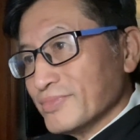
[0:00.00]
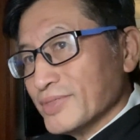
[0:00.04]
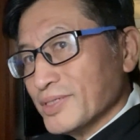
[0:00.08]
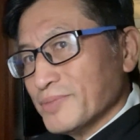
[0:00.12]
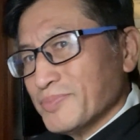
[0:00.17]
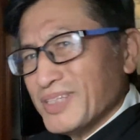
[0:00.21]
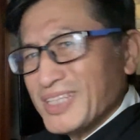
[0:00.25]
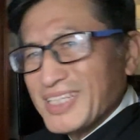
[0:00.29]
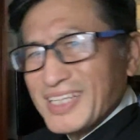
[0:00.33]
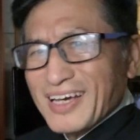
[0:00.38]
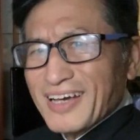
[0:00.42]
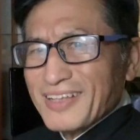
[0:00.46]

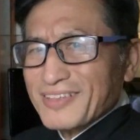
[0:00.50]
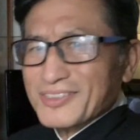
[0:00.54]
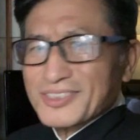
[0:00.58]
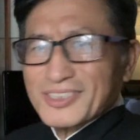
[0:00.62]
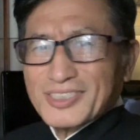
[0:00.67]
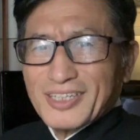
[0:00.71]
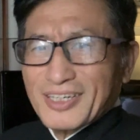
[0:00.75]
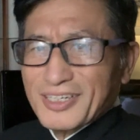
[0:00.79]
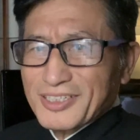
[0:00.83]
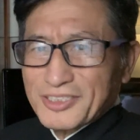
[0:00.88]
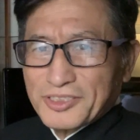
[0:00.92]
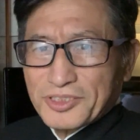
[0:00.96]
But the other
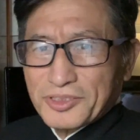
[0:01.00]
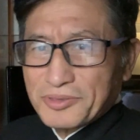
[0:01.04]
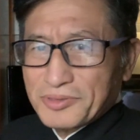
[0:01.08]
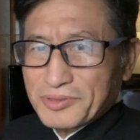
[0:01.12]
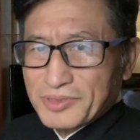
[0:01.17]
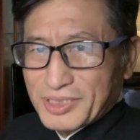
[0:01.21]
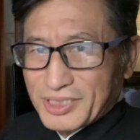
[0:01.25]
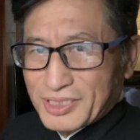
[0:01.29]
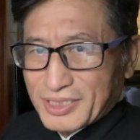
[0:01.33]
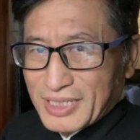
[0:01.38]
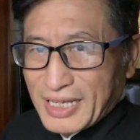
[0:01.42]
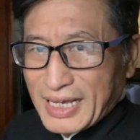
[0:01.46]
side is doing
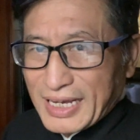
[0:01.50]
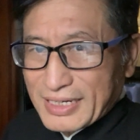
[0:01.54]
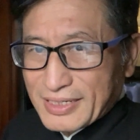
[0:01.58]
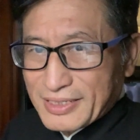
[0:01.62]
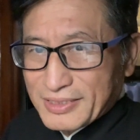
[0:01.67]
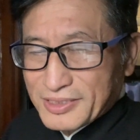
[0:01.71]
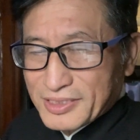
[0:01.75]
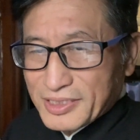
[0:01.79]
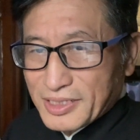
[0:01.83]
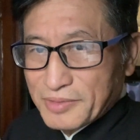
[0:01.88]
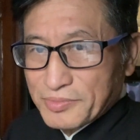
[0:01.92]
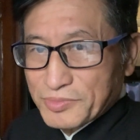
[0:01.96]
exactly
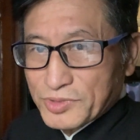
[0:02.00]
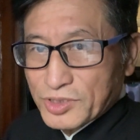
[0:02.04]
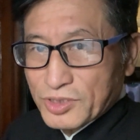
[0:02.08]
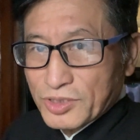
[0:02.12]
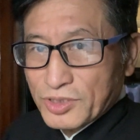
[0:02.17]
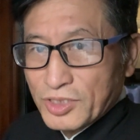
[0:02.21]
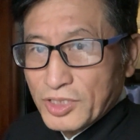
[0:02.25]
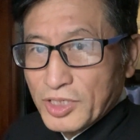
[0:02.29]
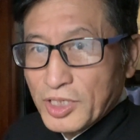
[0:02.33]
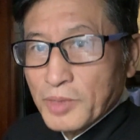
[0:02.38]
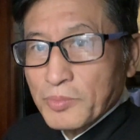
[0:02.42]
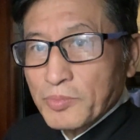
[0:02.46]
the same.
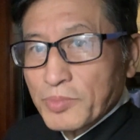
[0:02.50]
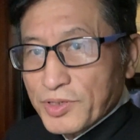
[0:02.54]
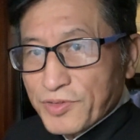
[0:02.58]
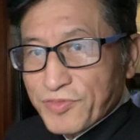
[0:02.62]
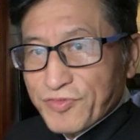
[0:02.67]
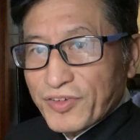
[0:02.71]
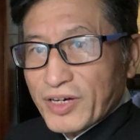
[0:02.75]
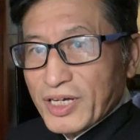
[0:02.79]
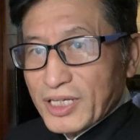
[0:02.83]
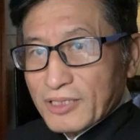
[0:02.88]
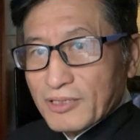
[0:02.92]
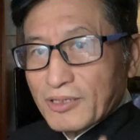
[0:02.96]
But
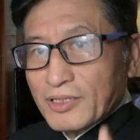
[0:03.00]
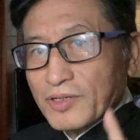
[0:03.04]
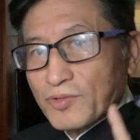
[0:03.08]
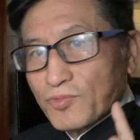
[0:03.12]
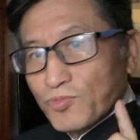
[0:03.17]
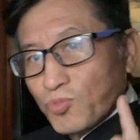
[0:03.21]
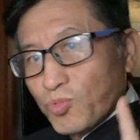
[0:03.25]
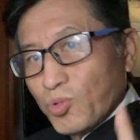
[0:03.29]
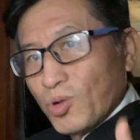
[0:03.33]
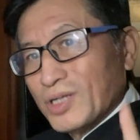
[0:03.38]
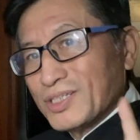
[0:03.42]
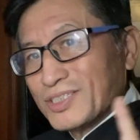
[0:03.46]
finally,
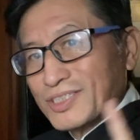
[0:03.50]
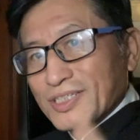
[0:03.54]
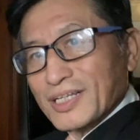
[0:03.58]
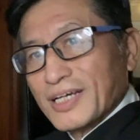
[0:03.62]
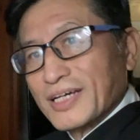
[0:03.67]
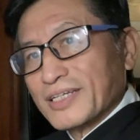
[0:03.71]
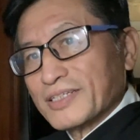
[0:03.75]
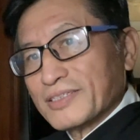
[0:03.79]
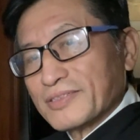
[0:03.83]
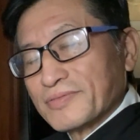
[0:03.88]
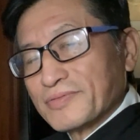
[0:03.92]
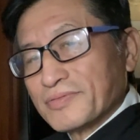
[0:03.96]
one
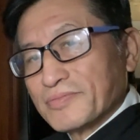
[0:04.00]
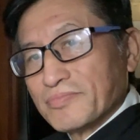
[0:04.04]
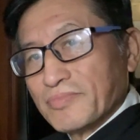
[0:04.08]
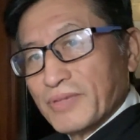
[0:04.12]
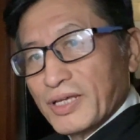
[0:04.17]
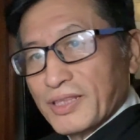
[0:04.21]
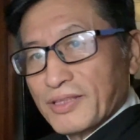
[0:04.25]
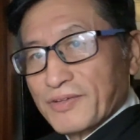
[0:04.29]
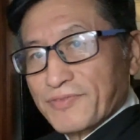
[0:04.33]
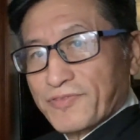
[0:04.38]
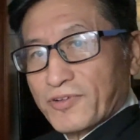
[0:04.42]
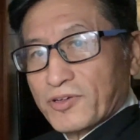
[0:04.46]
side
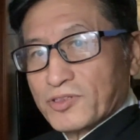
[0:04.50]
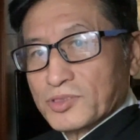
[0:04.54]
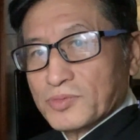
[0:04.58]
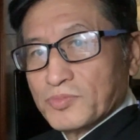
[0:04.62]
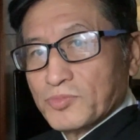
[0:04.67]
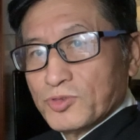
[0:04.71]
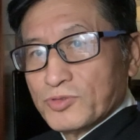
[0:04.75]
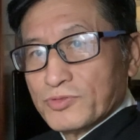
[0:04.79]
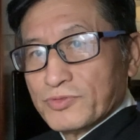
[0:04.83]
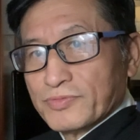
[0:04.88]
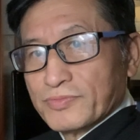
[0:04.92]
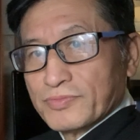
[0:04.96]
made the first
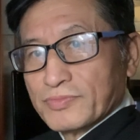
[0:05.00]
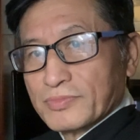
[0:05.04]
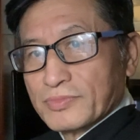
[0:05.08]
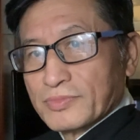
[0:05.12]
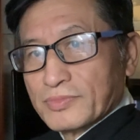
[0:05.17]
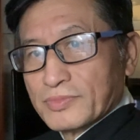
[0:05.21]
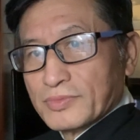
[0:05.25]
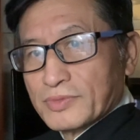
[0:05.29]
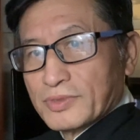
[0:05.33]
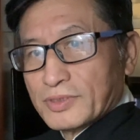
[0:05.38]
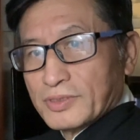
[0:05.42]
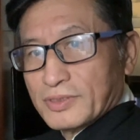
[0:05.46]
move,
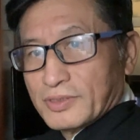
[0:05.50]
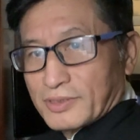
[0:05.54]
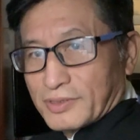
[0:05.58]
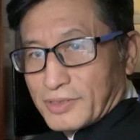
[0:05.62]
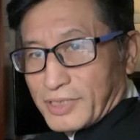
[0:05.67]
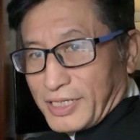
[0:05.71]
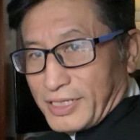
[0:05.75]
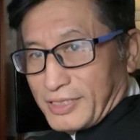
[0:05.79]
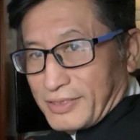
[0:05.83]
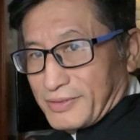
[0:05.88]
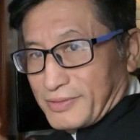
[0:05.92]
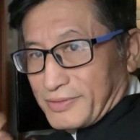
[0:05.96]

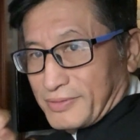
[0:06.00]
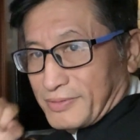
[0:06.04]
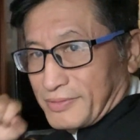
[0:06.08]
right?